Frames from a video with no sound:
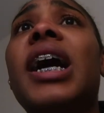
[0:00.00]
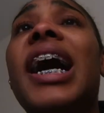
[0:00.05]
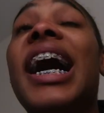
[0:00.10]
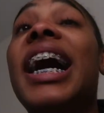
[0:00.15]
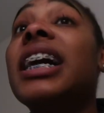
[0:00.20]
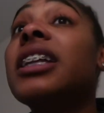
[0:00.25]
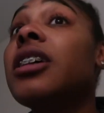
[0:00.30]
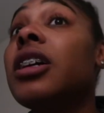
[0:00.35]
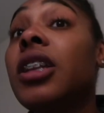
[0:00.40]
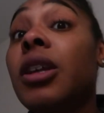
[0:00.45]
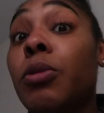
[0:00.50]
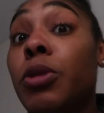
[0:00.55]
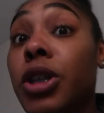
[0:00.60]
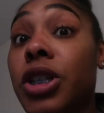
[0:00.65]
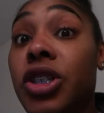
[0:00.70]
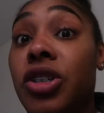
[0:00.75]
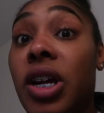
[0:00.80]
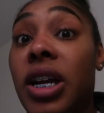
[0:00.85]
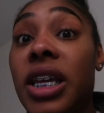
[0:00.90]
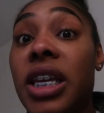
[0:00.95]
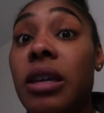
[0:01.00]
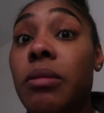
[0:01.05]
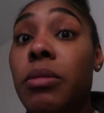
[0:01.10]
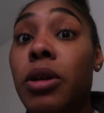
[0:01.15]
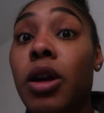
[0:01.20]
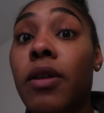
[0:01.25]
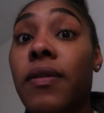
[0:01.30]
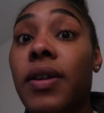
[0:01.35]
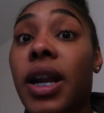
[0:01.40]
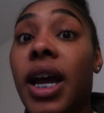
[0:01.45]
I thought they were going to try to keep
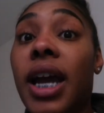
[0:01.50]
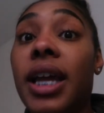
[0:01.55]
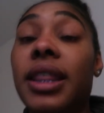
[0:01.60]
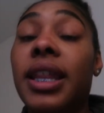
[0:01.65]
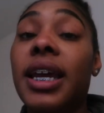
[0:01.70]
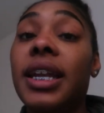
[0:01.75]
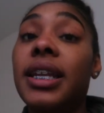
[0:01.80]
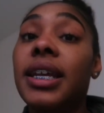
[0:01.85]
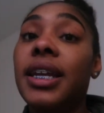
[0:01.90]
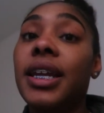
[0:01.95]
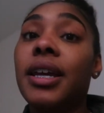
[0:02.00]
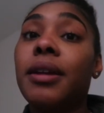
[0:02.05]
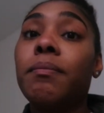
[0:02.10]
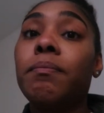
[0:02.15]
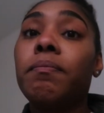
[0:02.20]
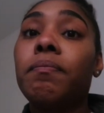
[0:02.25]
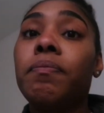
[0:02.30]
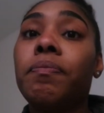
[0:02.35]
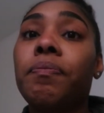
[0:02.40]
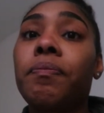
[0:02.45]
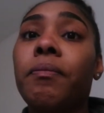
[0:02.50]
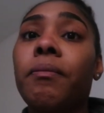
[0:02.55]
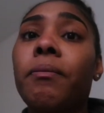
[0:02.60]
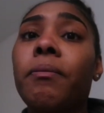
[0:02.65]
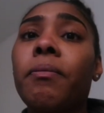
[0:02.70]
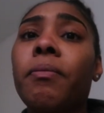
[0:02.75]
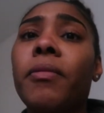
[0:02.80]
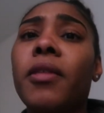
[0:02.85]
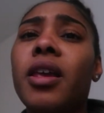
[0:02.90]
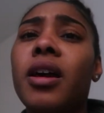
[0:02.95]
me overnight. They didn't.
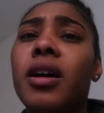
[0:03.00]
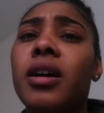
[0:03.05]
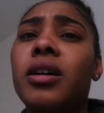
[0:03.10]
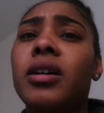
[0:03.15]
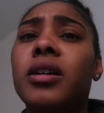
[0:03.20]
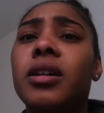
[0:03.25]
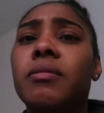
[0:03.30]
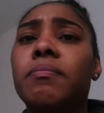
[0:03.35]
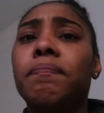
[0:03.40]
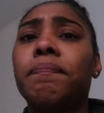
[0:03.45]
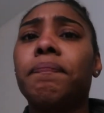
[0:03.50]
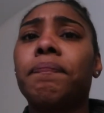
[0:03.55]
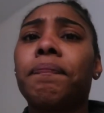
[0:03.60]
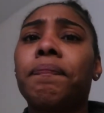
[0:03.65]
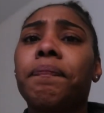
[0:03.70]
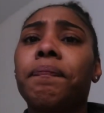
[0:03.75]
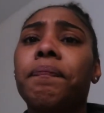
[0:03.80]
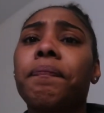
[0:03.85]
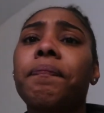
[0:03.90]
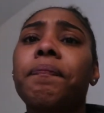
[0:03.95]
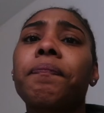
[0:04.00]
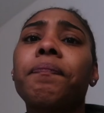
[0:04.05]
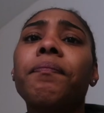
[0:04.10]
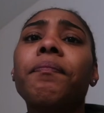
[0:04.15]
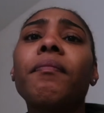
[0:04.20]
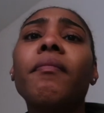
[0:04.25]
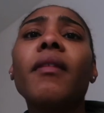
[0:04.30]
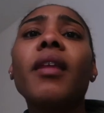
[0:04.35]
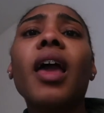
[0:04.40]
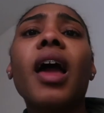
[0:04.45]
I
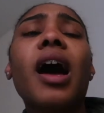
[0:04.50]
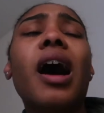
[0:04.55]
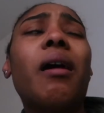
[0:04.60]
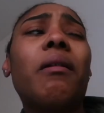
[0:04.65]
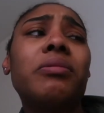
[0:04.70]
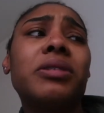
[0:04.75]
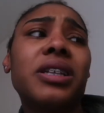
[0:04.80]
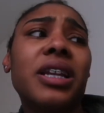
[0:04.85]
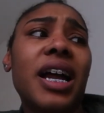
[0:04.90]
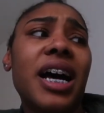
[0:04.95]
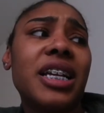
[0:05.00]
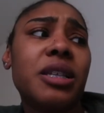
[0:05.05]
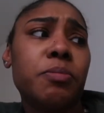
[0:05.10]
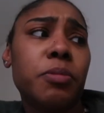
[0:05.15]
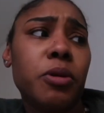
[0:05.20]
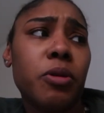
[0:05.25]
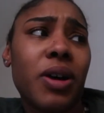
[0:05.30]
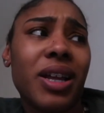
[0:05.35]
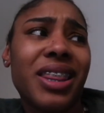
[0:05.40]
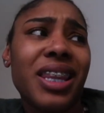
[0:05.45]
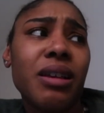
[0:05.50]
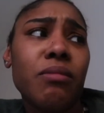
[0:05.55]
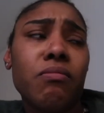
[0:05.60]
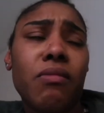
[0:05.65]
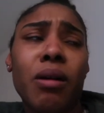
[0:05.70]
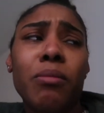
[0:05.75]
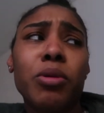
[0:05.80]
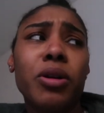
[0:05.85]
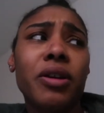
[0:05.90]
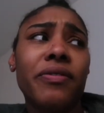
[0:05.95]
was in the hospital, I think
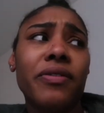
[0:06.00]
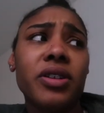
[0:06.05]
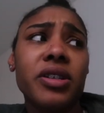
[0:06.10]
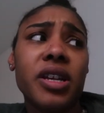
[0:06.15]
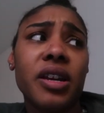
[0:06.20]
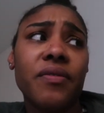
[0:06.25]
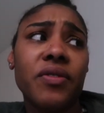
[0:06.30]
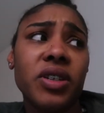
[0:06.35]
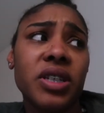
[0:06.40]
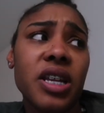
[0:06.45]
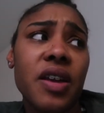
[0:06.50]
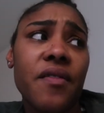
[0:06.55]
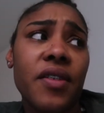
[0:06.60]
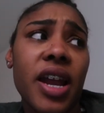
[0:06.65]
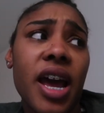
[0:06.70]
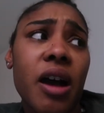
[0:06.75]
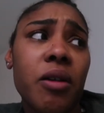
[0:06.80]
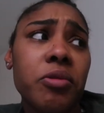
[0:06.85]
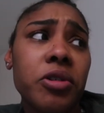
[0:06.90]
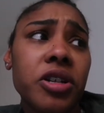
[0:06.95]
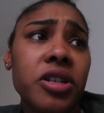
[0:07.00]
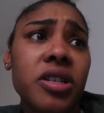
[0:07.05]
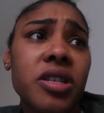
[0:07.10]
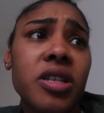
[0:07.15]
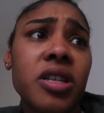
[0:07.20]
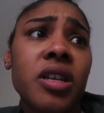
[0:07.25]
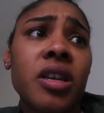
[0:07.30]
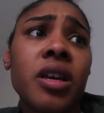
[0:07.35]
my boyfriend said, for 7 hours.